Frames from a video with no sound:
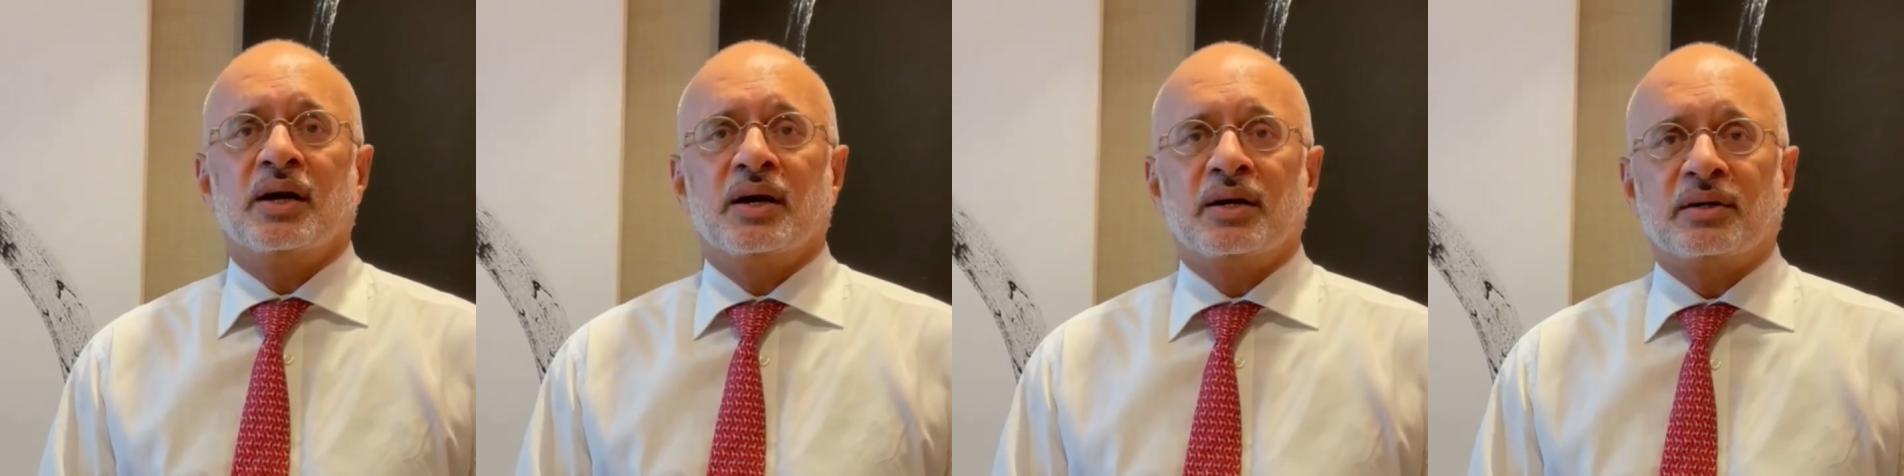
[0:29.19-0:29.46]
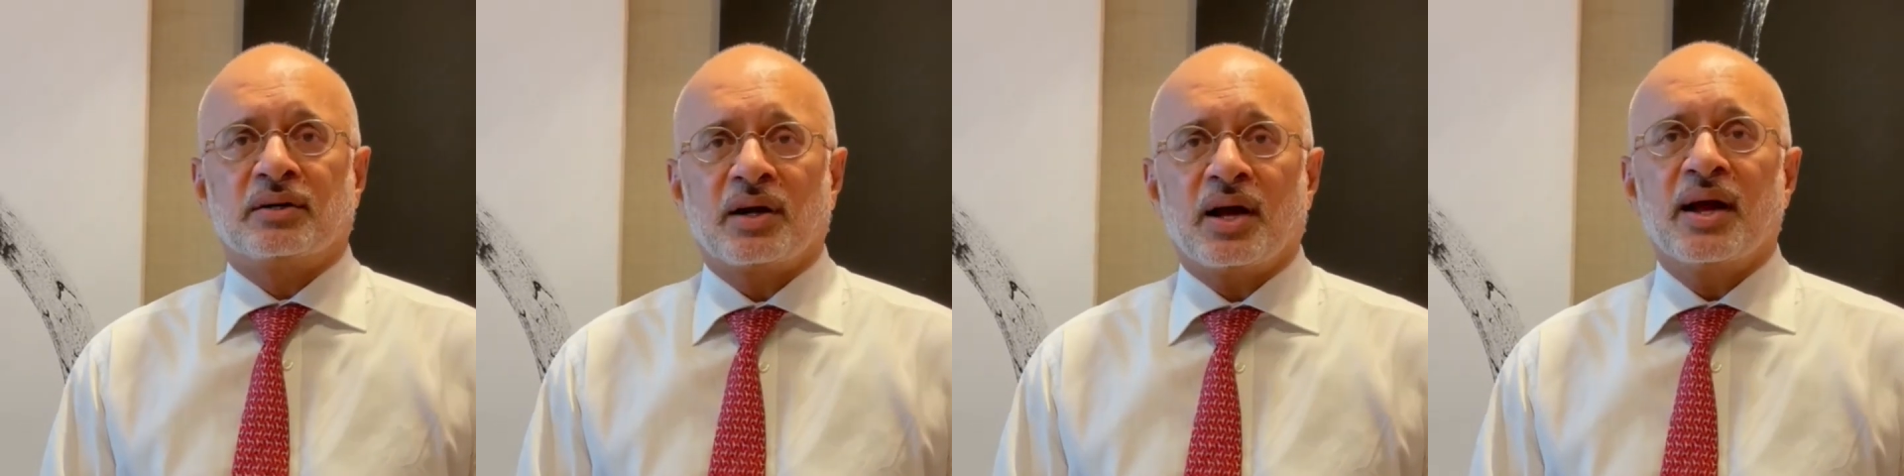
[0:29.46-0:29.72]

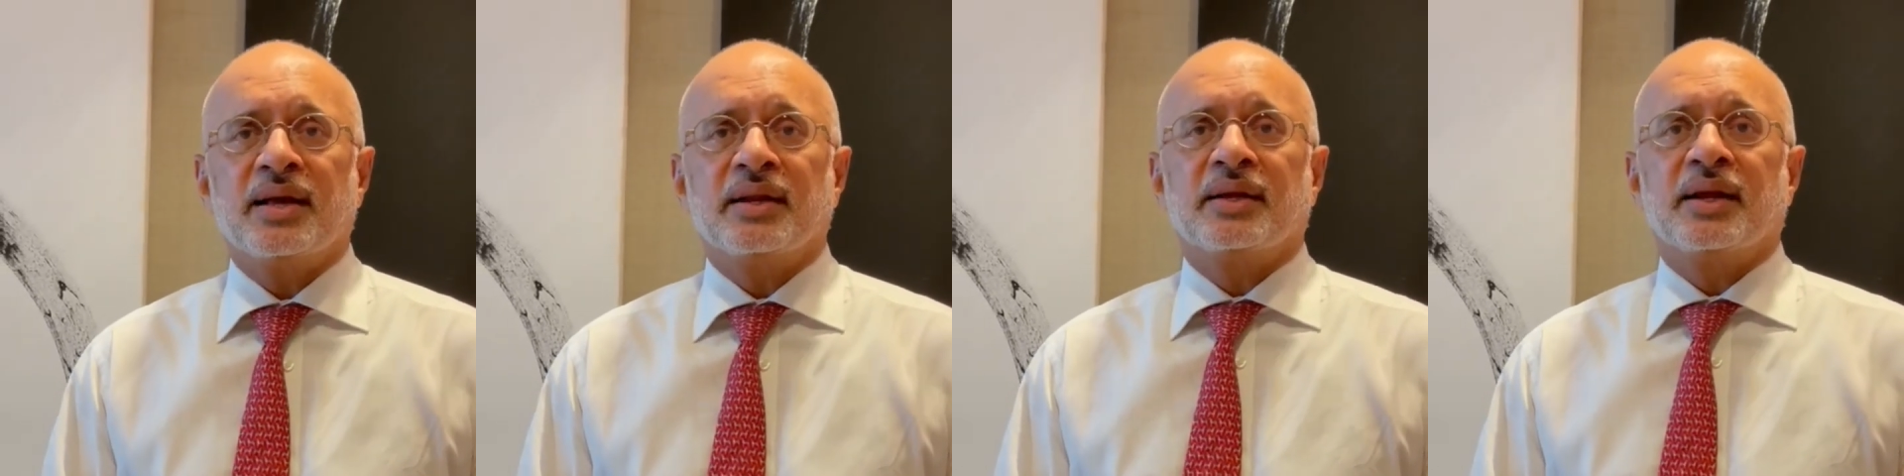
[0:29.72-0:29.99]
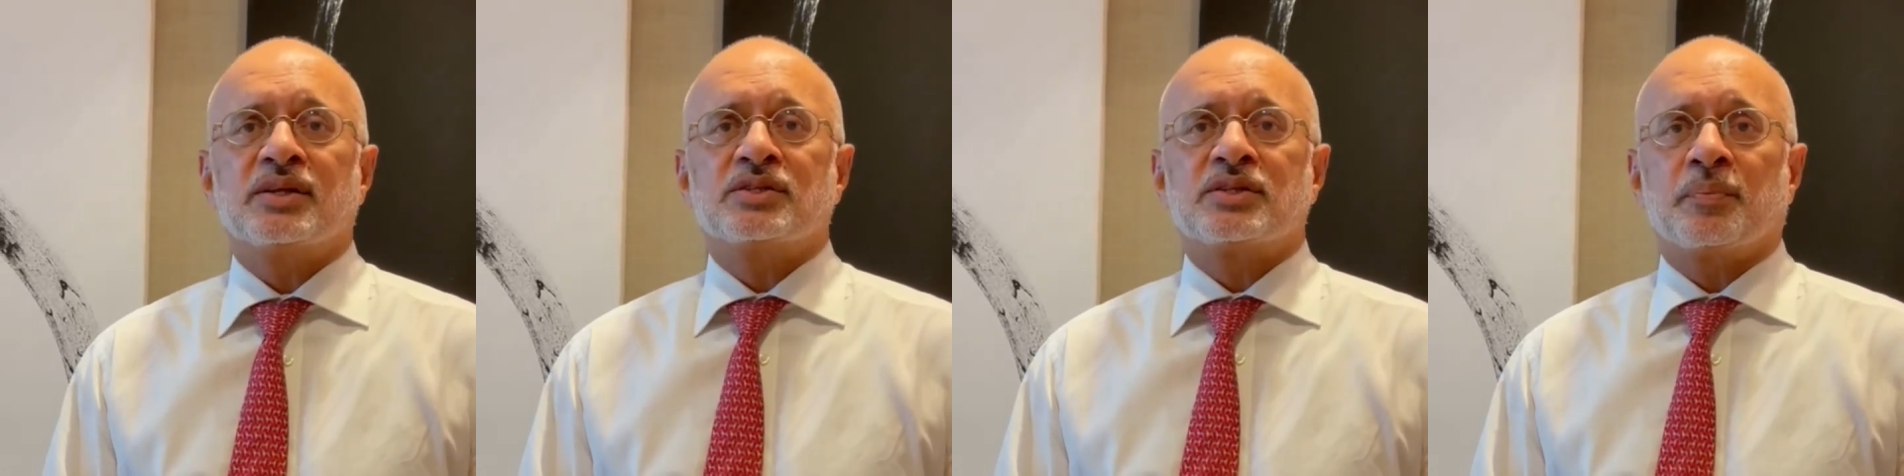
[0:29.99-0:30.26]
and try and
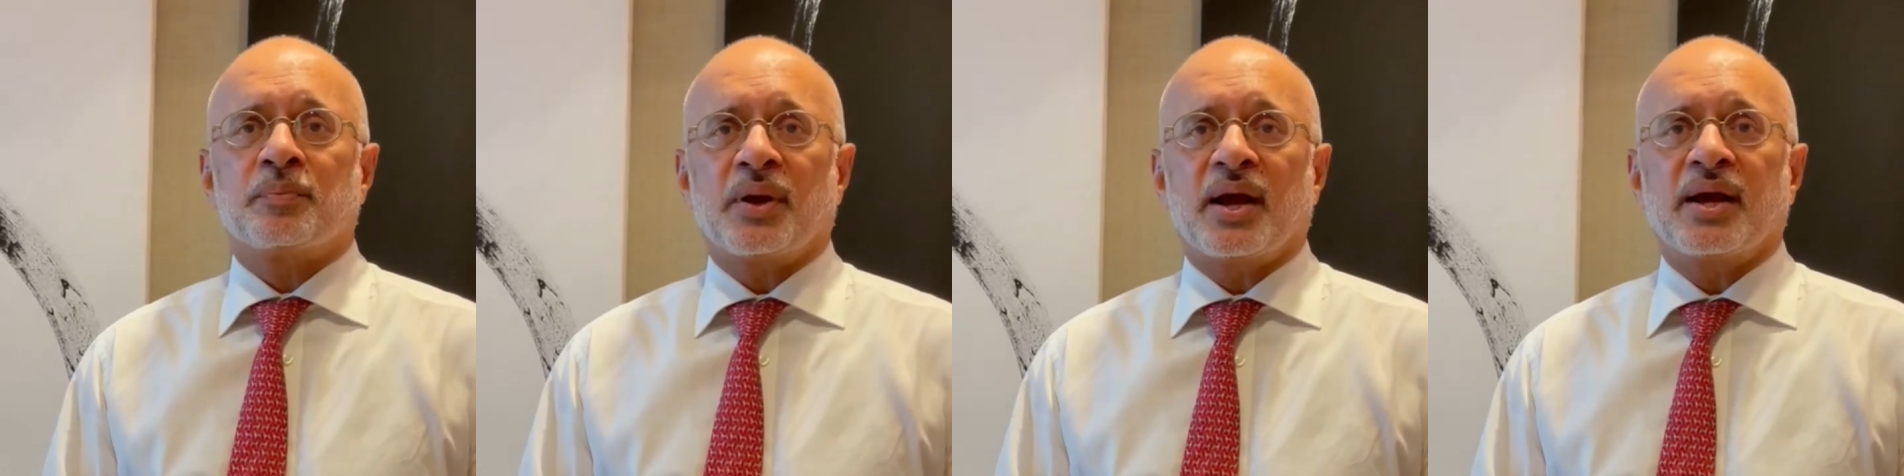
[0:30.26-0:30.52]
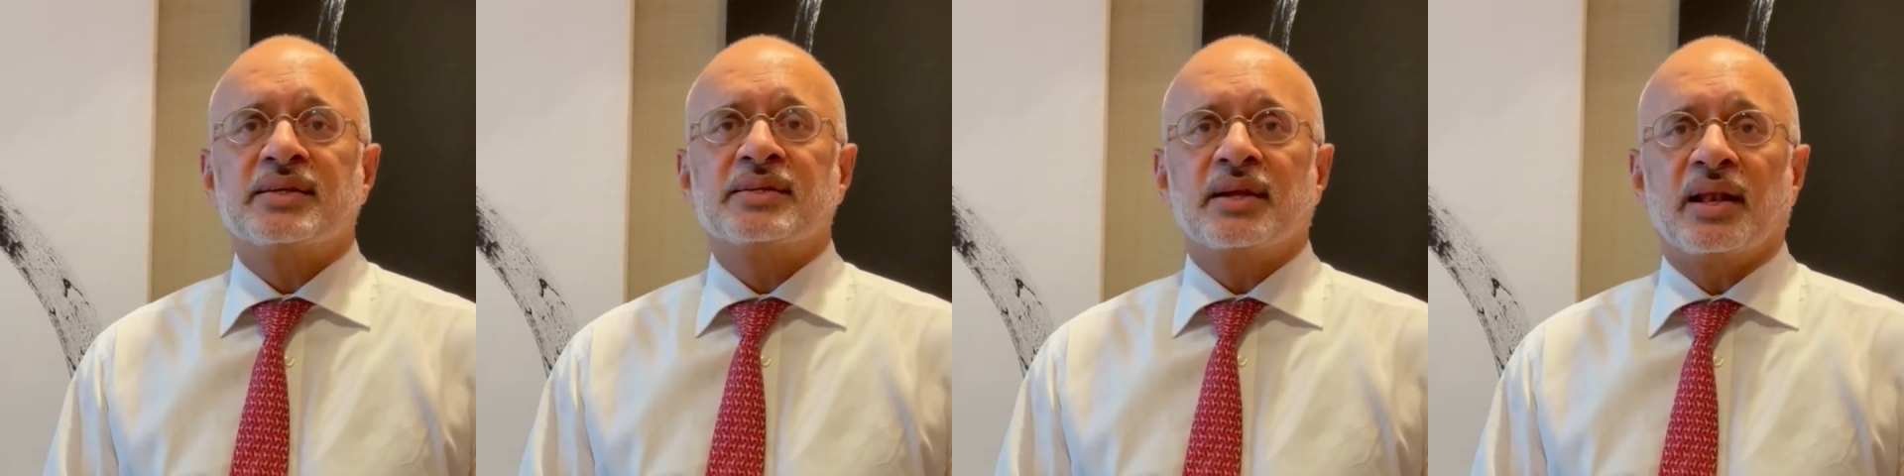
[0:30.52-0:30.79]
get
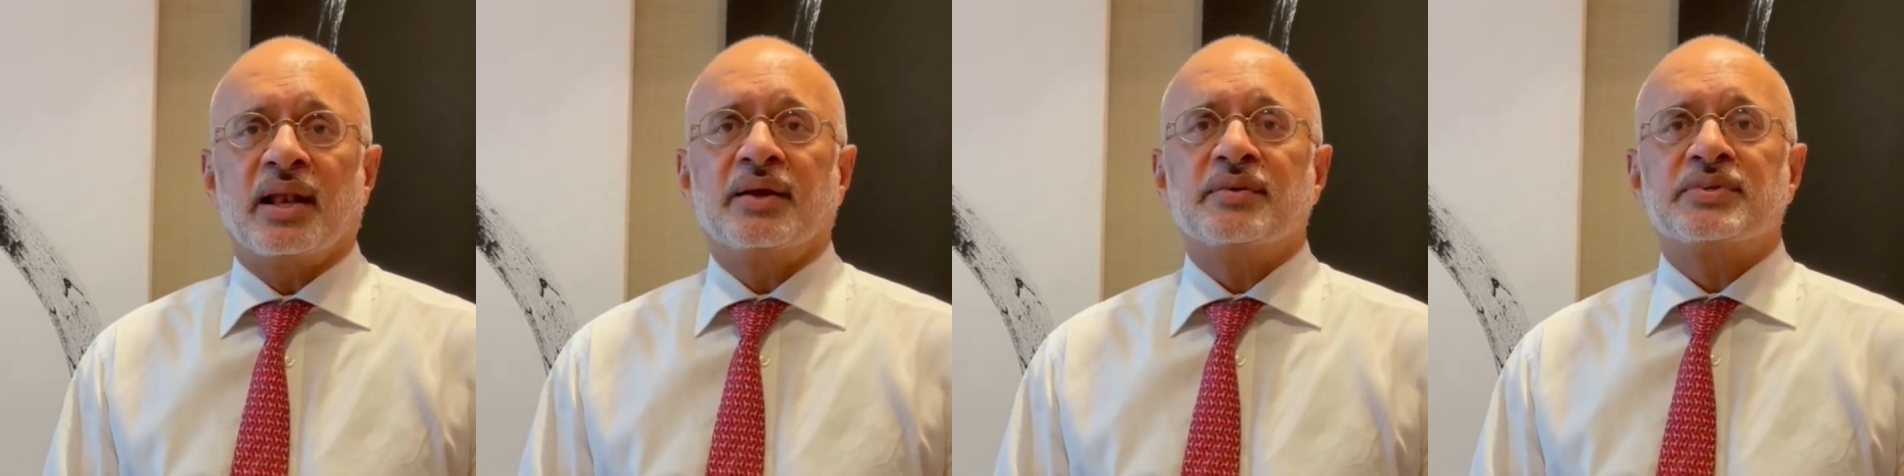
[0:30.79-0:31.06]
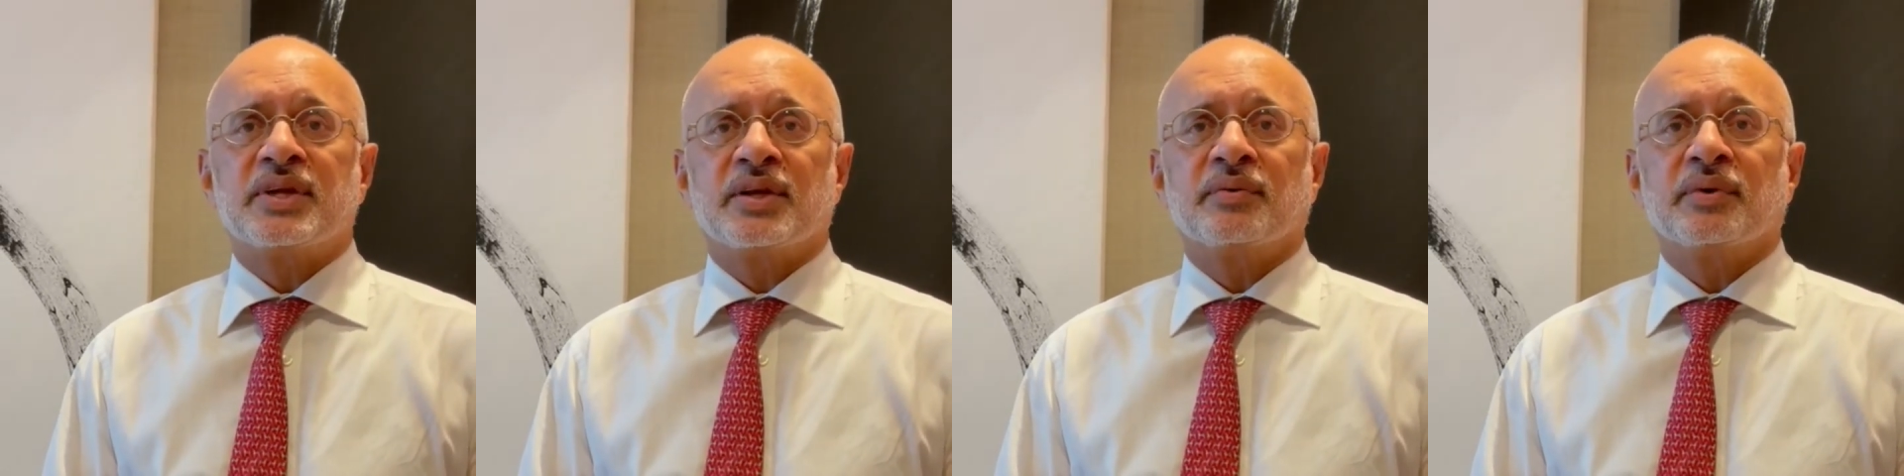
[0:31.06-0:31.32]
supplies and life
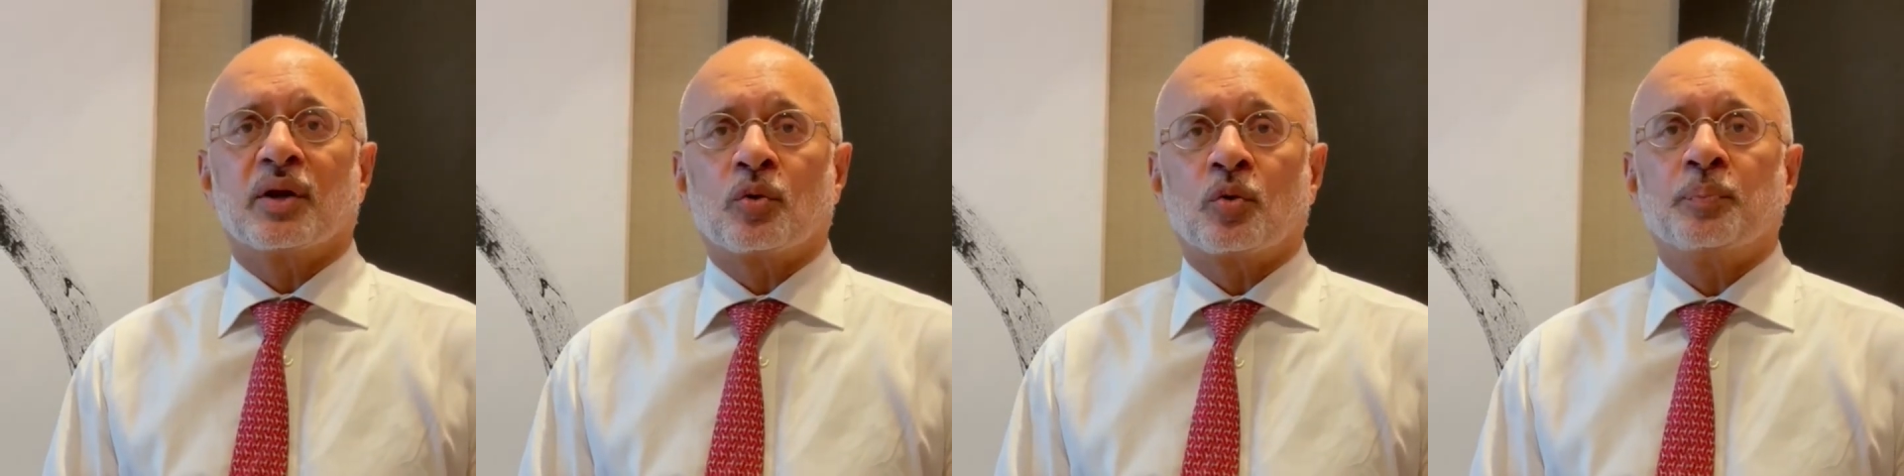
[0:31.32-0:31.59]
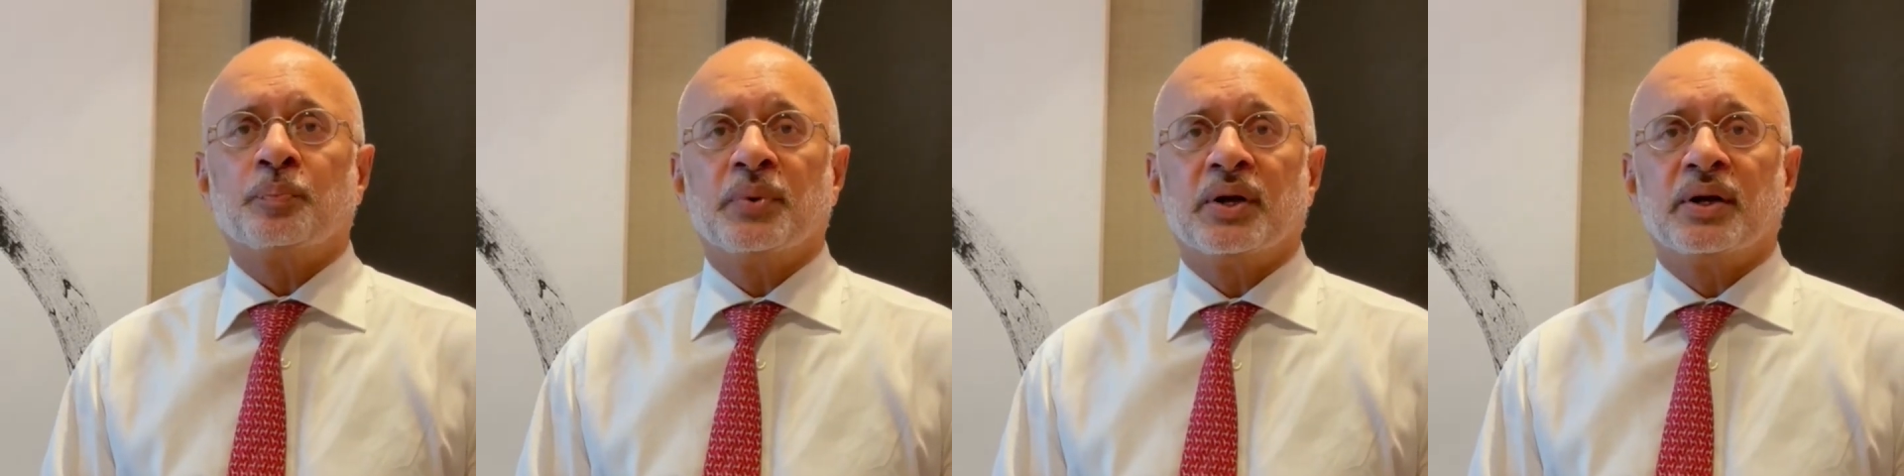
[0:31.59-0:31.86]
saving
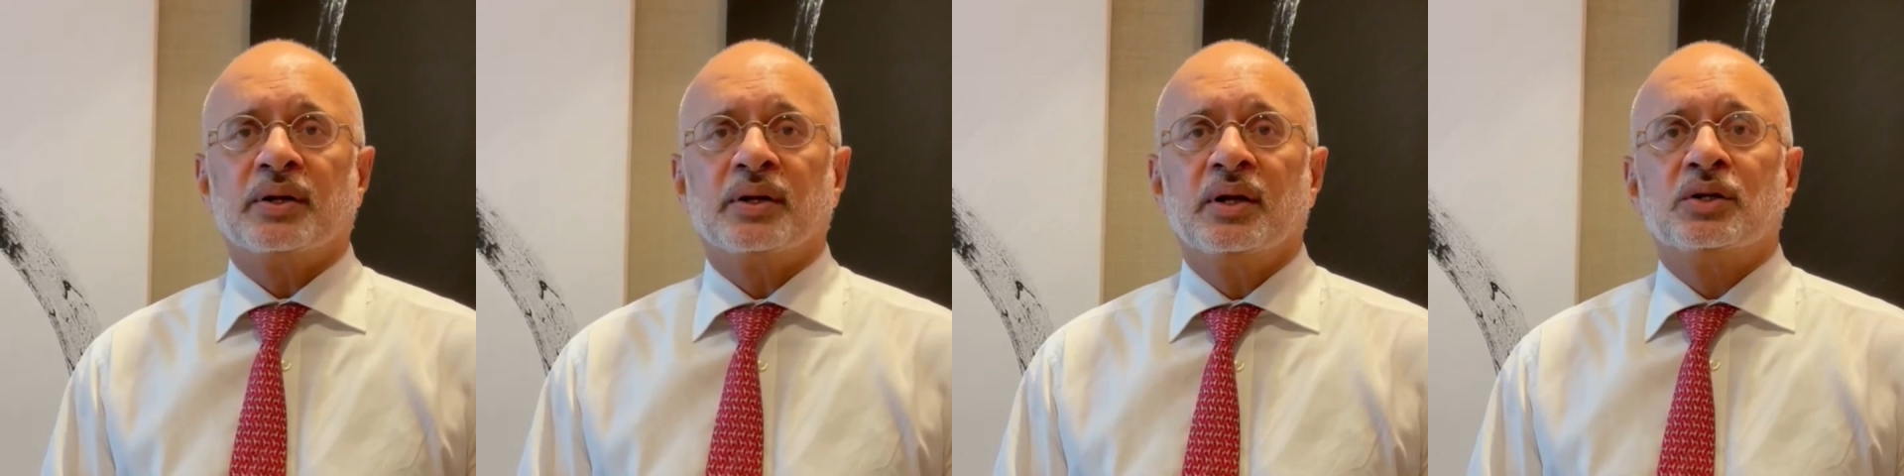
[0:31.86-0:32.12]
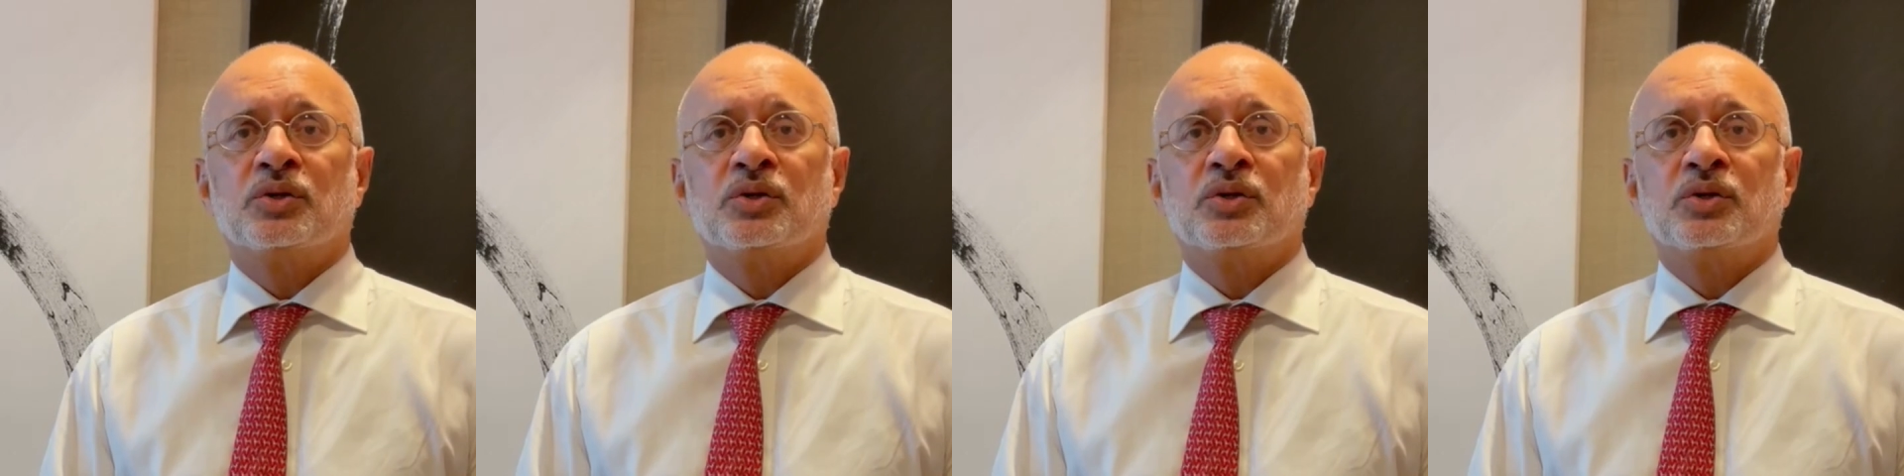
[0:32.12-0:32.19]
equipment